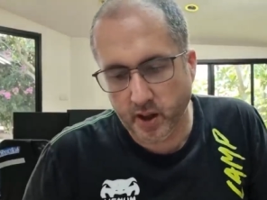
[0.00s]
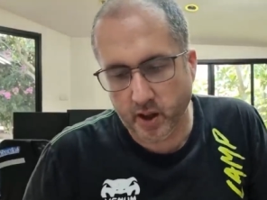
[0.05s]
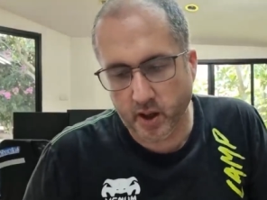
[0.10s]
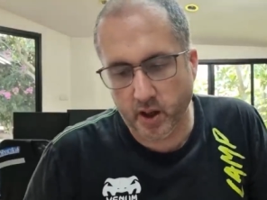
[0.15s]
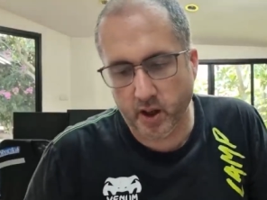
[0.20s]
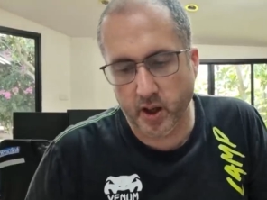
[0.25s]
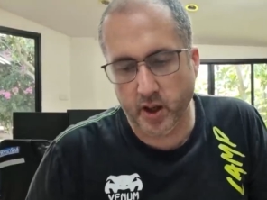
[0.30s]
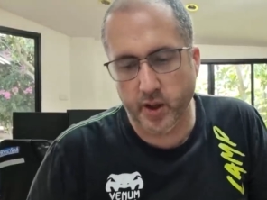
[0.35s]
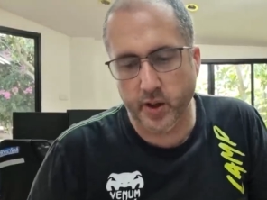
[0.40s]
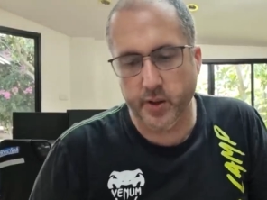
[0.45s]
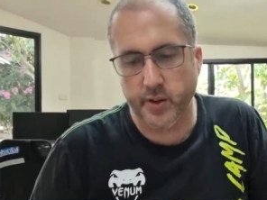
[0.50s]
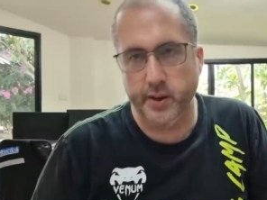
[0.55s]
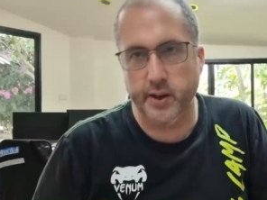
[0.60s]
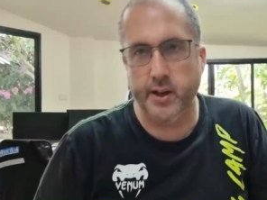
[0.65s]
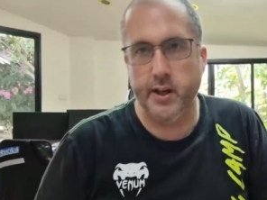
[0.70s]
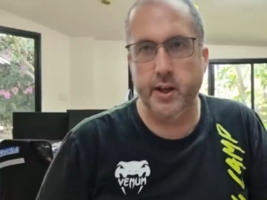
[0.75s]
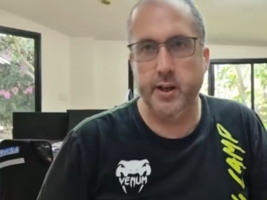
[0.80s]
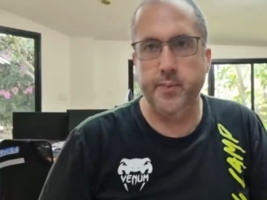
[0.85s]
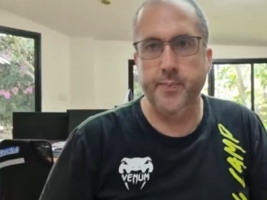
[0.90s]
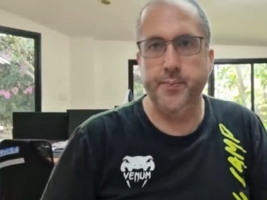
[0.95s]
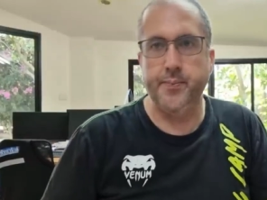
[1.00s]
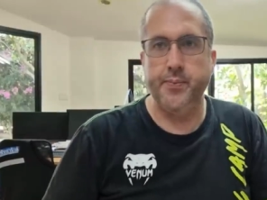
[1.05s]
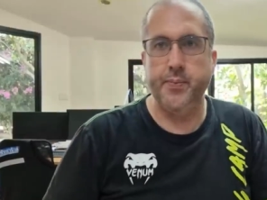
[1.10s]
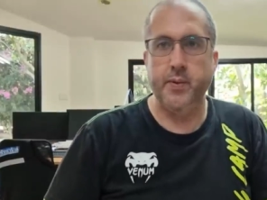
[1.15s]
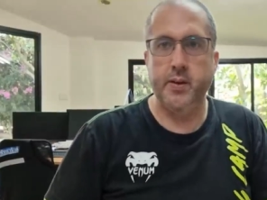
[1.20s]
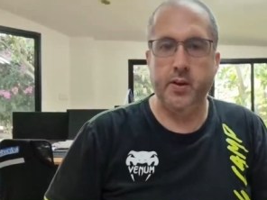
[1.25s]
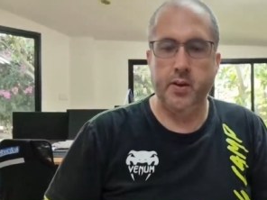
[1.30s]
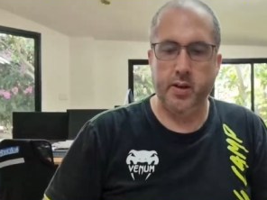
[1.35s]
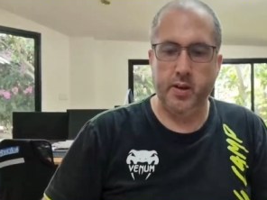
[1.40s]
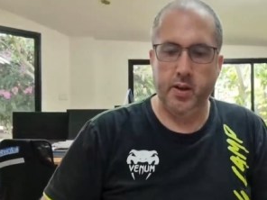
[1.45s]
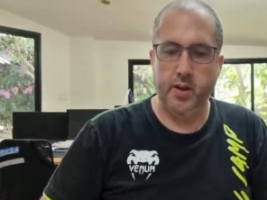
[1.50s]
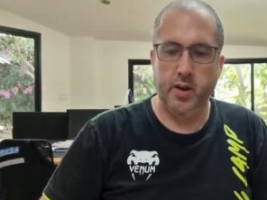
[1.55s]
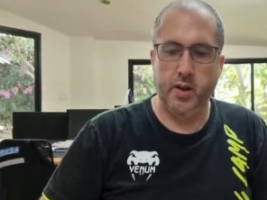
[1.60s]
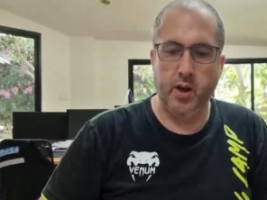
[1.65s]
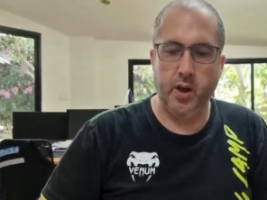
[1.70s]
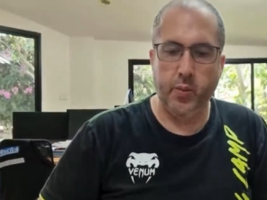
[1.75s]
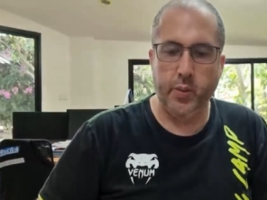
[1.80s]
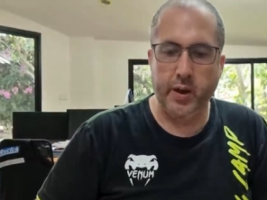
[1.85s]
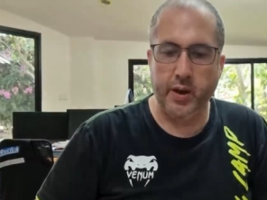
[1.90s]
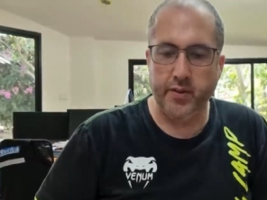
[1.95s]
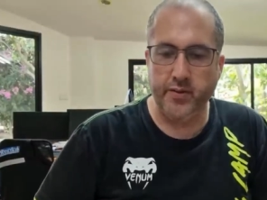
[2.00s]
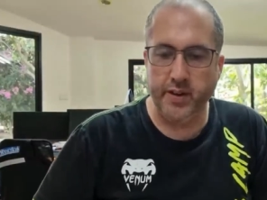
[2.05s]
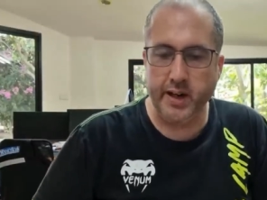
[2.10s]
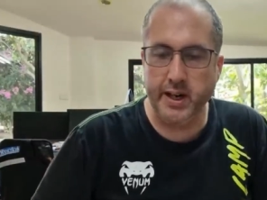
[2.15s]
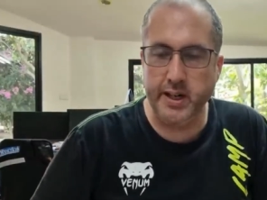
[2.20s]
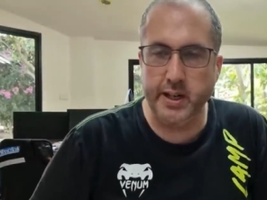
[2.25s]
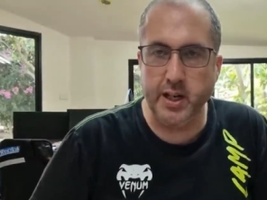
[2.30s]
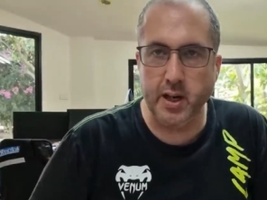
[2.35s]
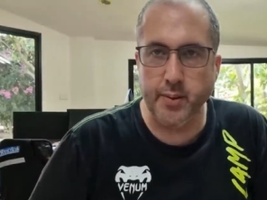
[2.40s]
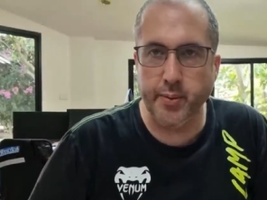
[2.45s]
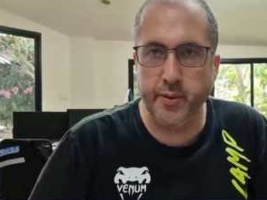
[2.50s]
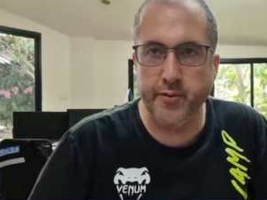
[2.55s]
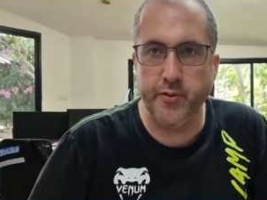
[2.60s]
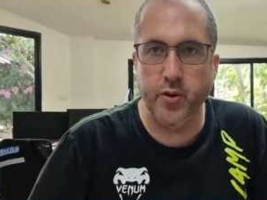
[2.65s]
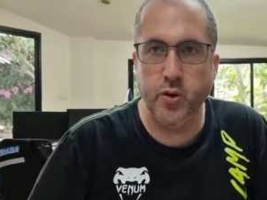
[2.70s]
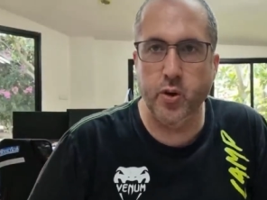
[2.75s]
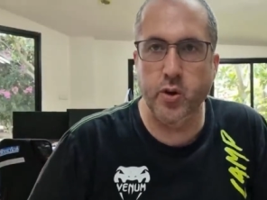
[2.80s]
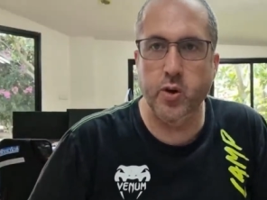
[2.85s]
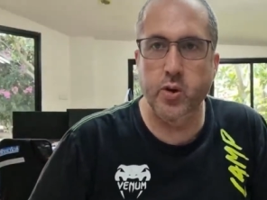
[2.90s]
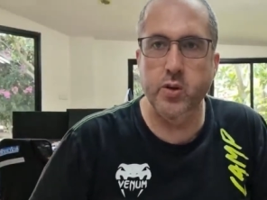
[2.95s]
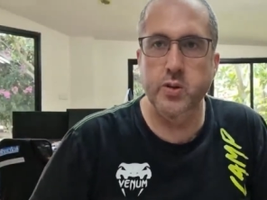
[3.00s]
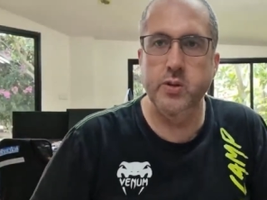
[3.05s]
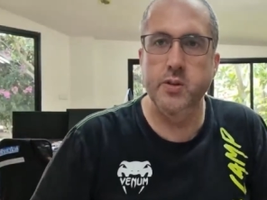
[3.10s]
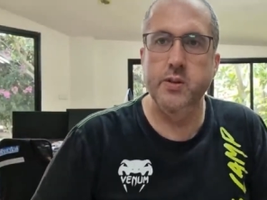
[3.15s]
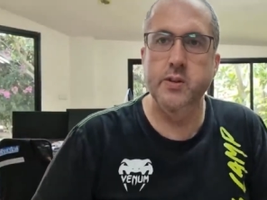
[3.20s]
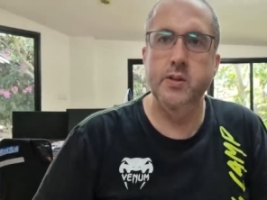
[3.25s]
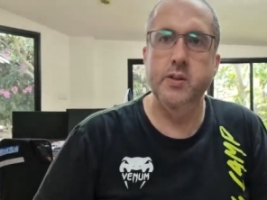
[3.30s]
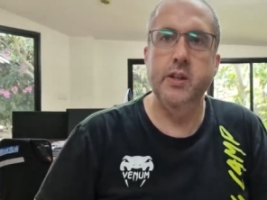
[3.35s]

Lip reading: I went on radio before.